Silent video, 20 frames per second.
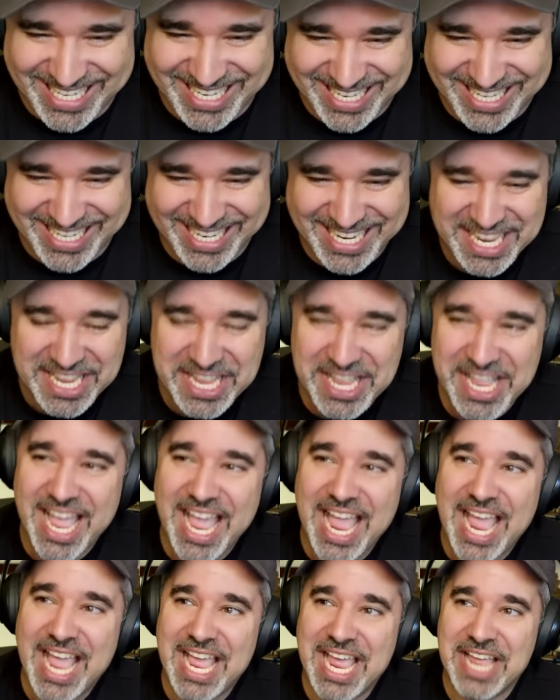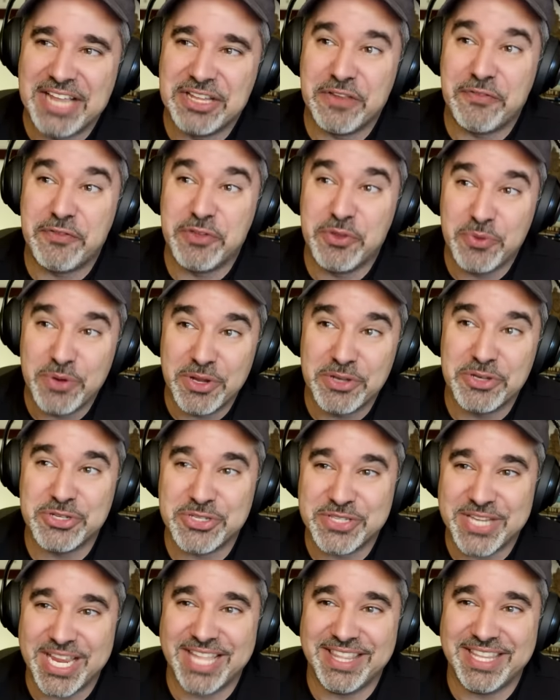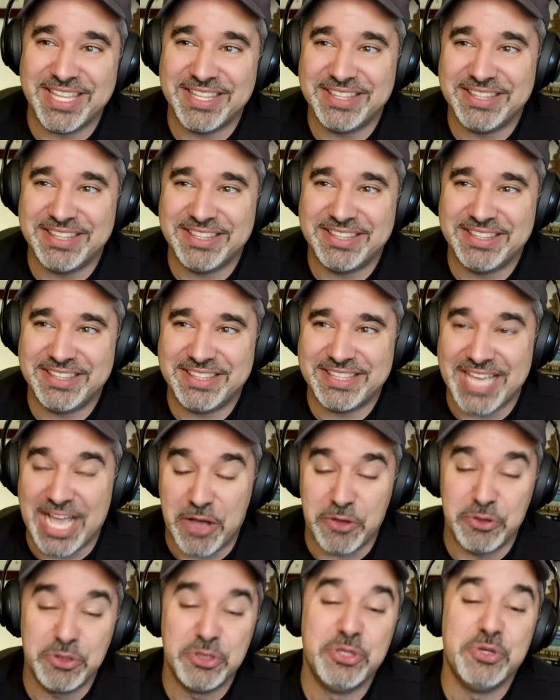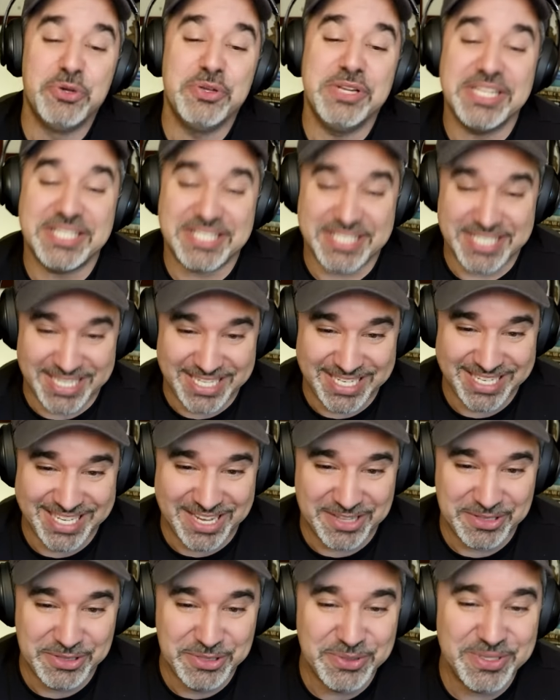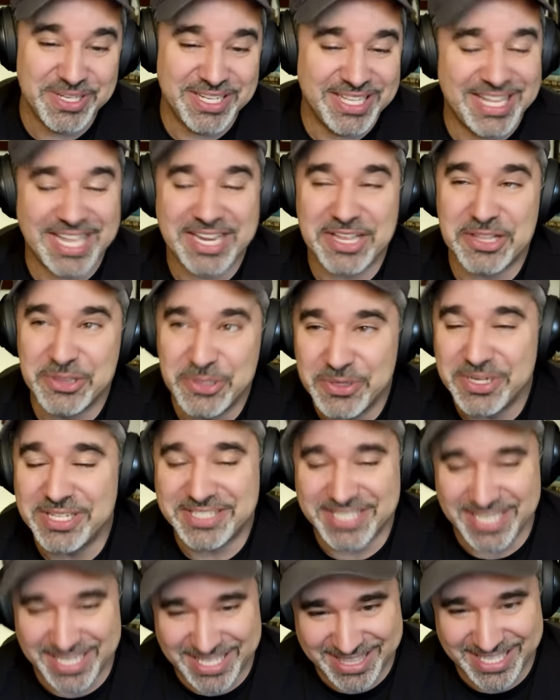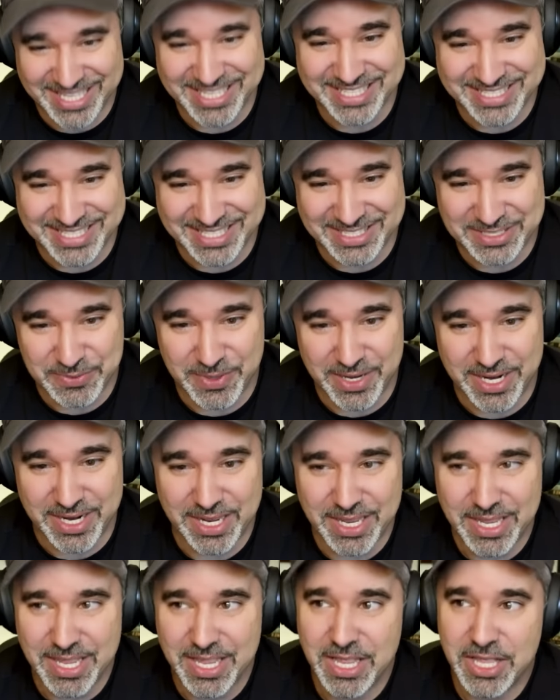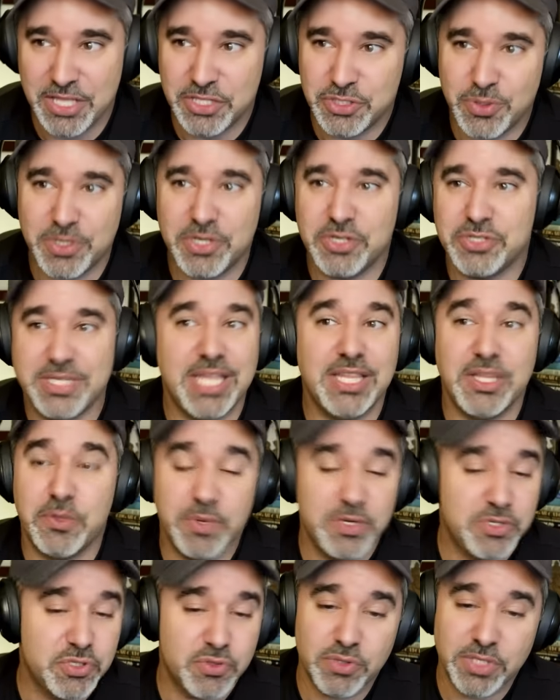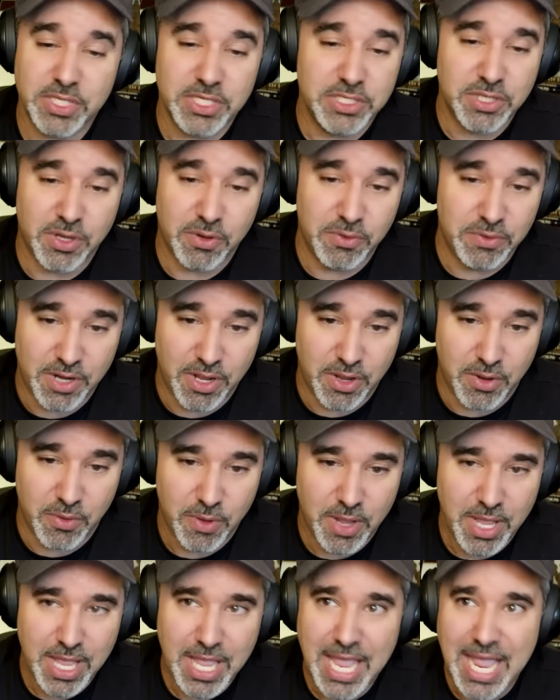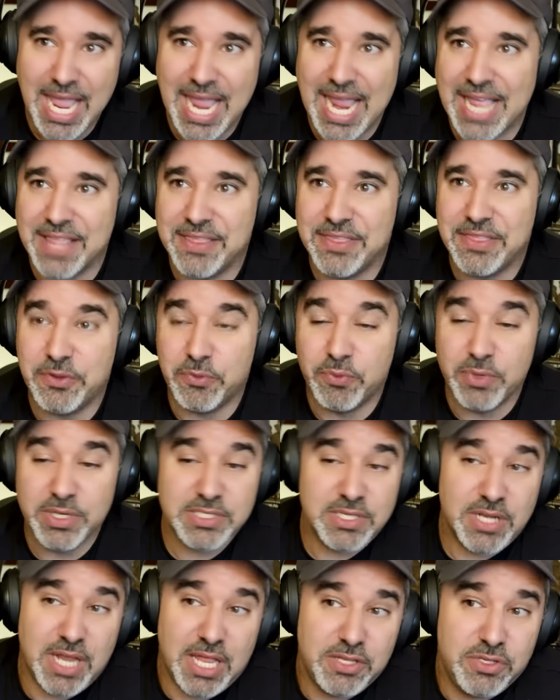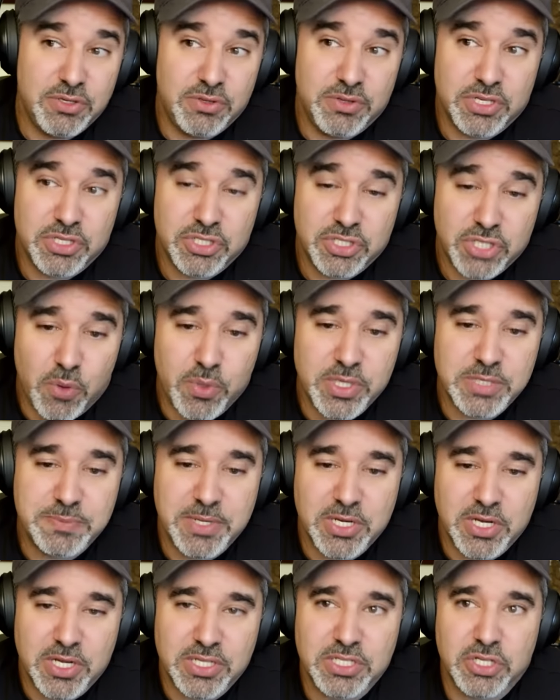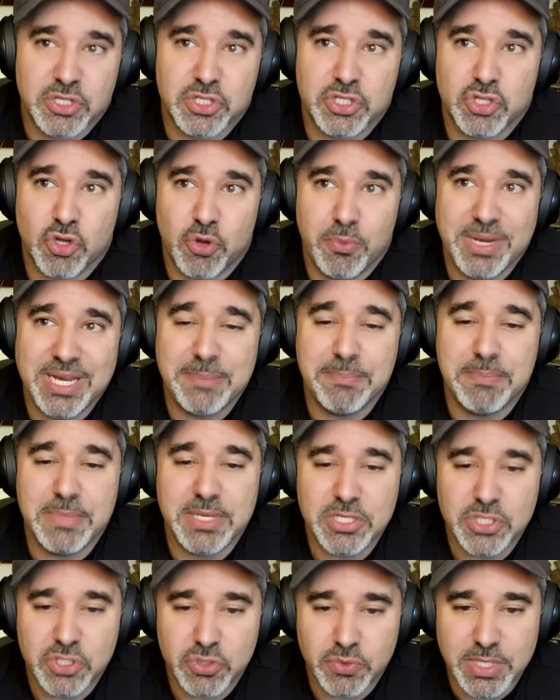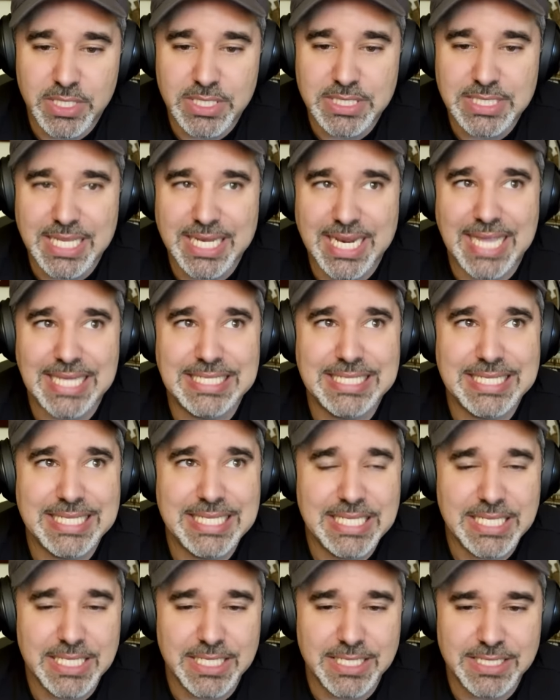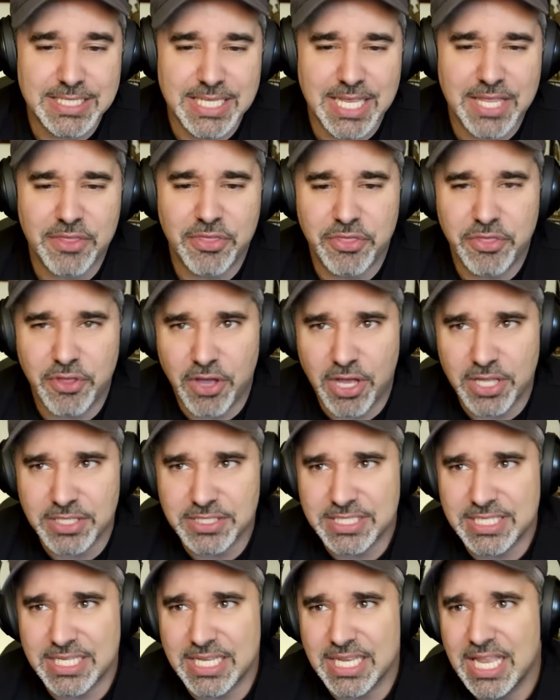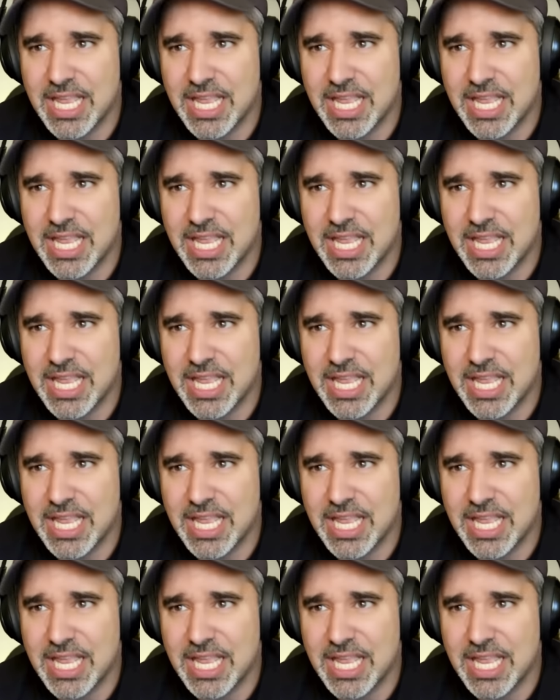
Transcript: yeah. And if you understand that how lunacy, how lun- like a lunatic thinks this way, to understand that we truly don't know. And the reason I do this show is because there's so many mysteries and ideas and thoughts